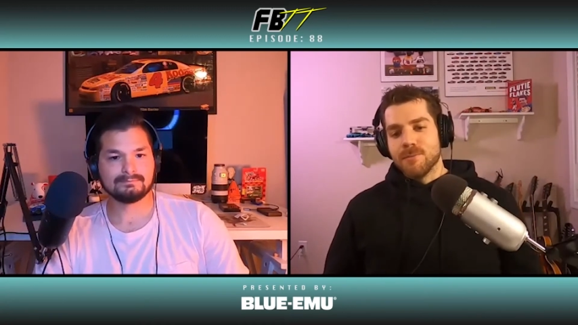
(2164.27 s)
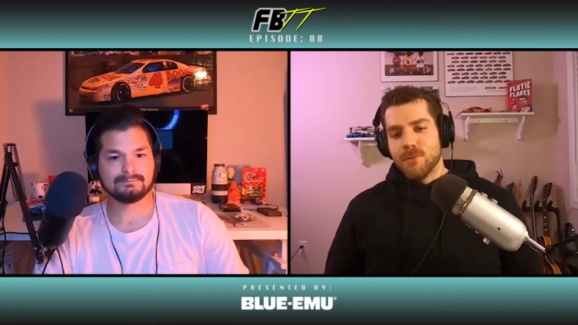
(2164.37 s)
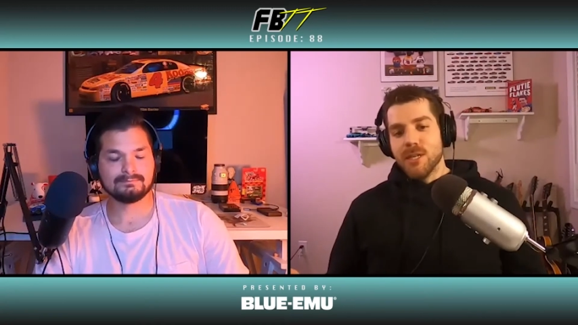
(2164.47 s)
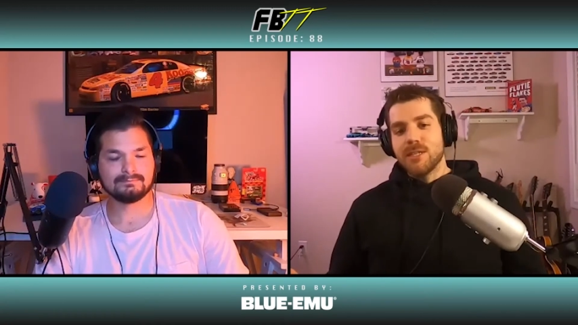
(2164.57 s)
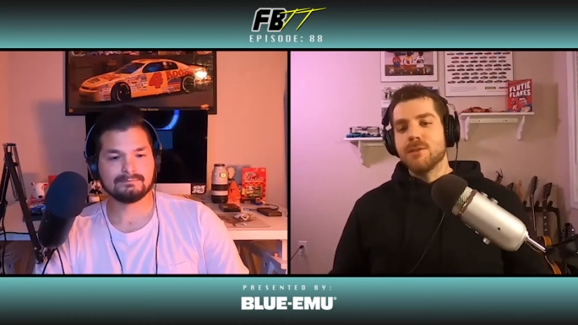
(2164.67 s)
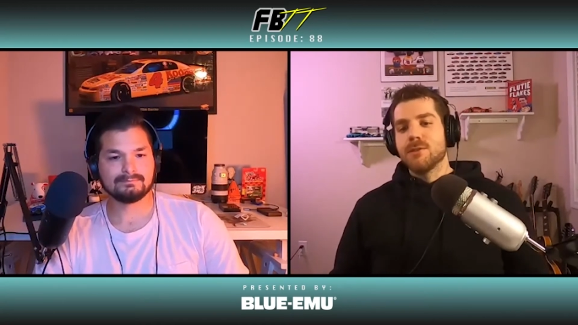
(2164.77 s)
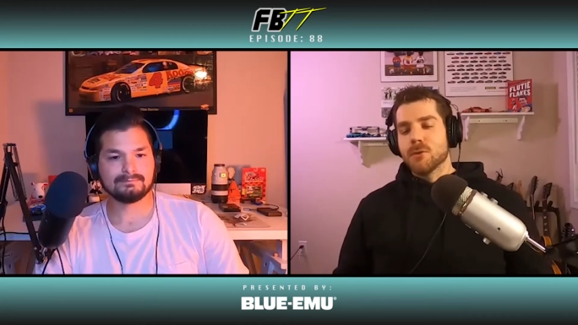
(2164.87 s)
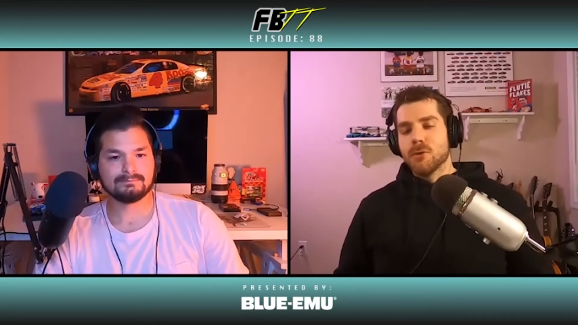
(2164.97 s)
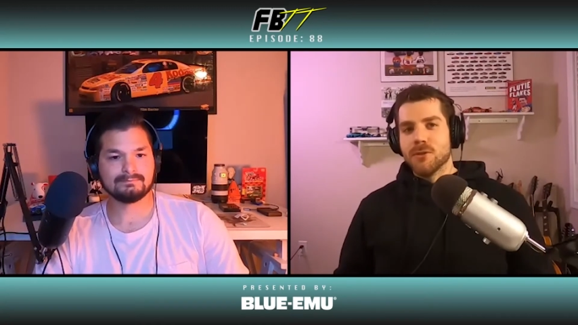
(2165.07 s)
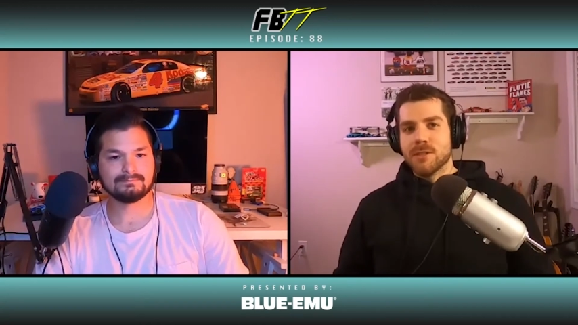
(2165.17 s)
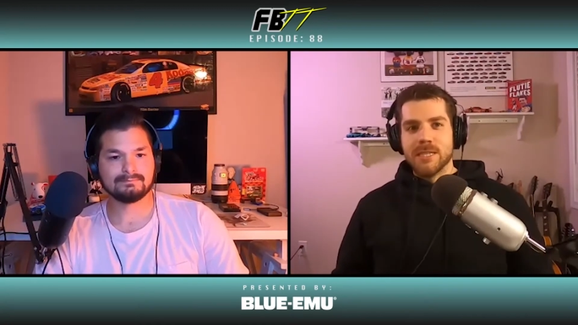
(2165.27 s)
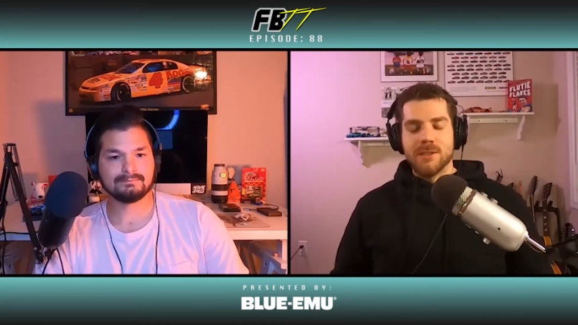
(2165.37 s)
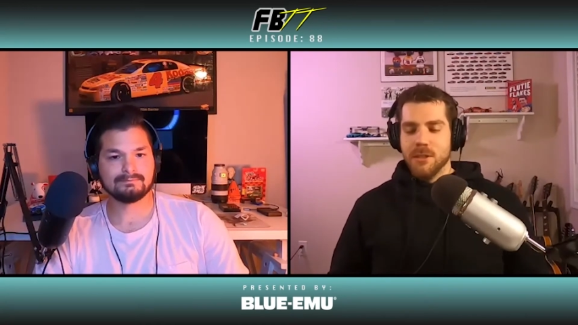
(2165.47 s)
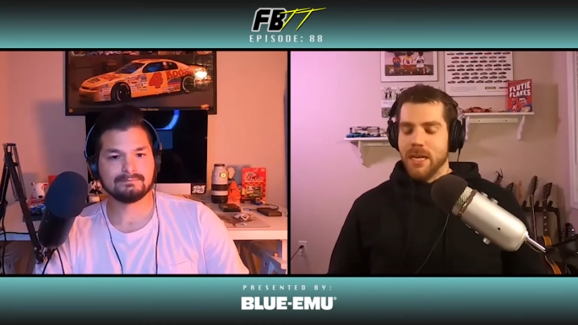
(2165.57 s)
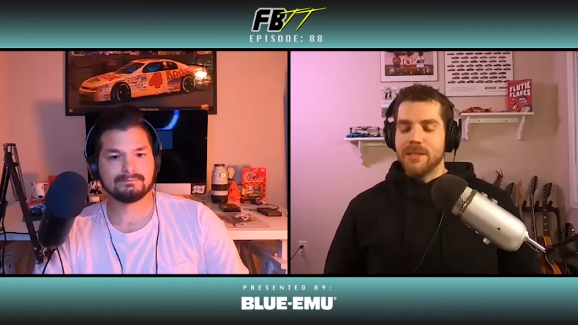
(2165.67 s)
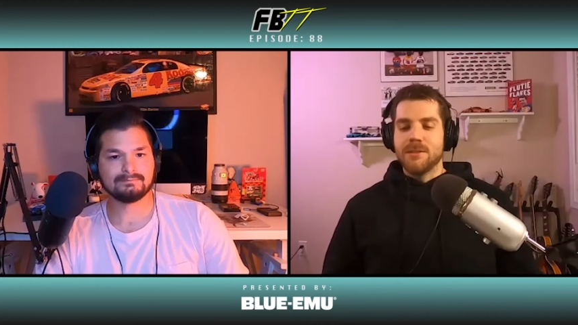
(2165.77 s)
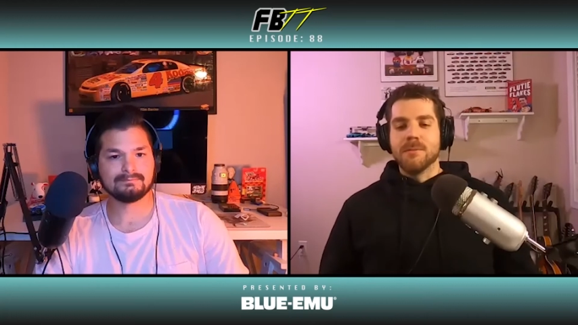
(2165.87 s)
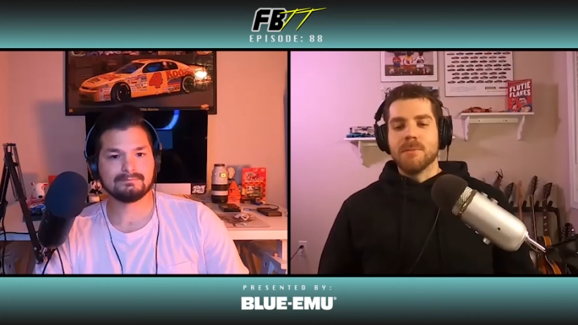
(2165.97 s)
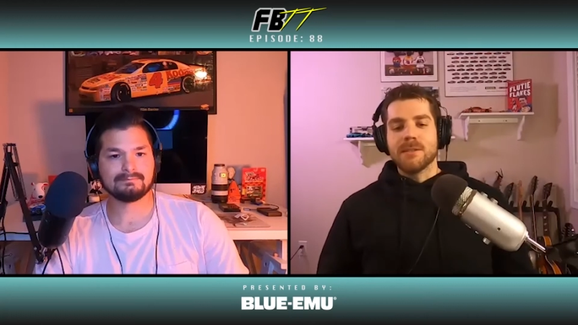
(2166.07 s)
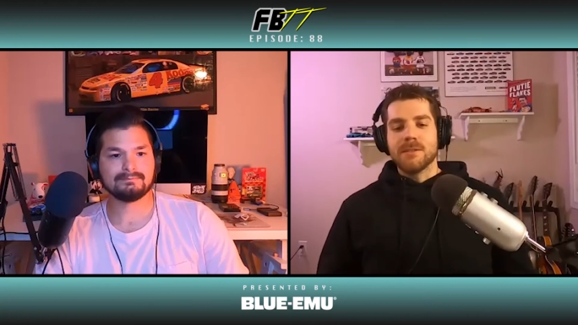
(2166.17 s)
Speaker 1: race control says, you guys are the
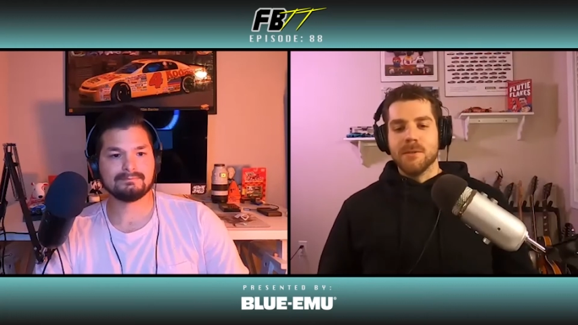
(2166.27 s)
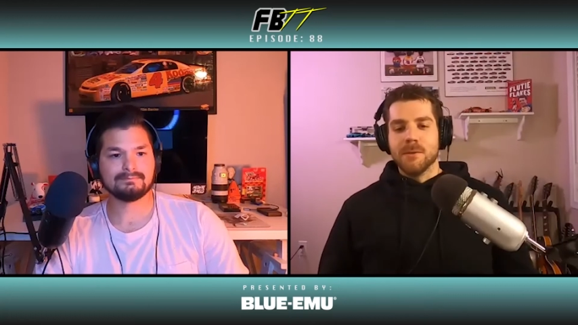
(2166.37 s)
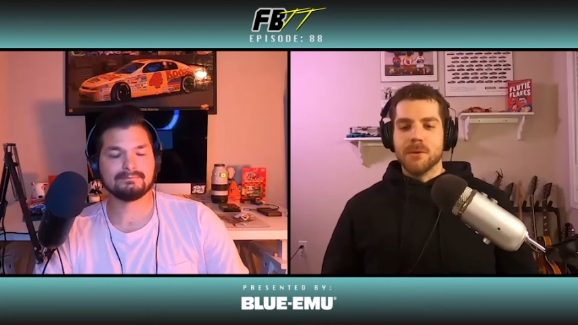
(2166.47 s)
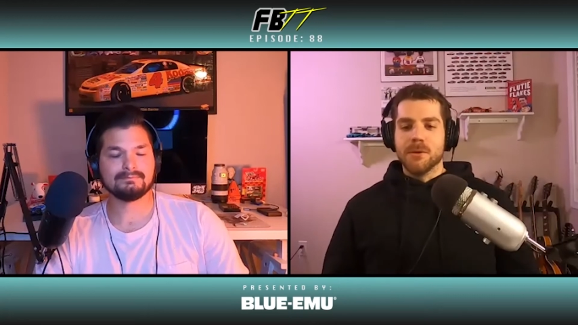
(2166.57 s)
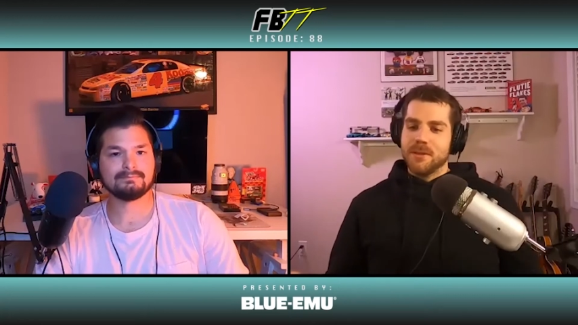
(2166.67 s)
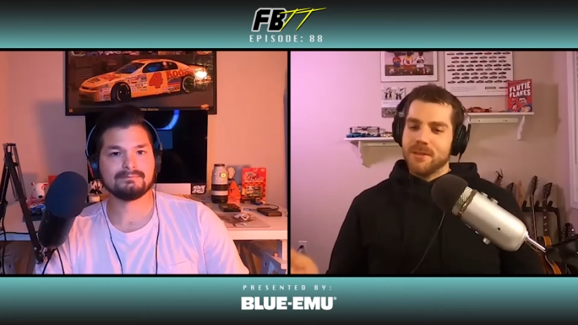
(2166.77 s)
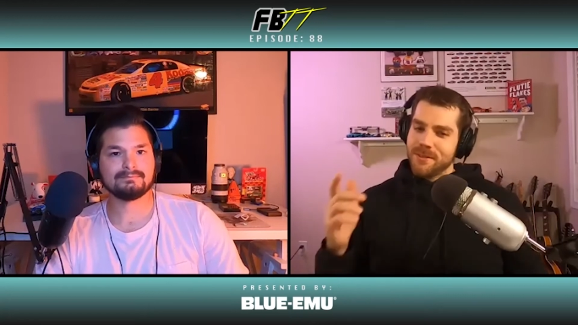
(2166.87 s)
best in the world.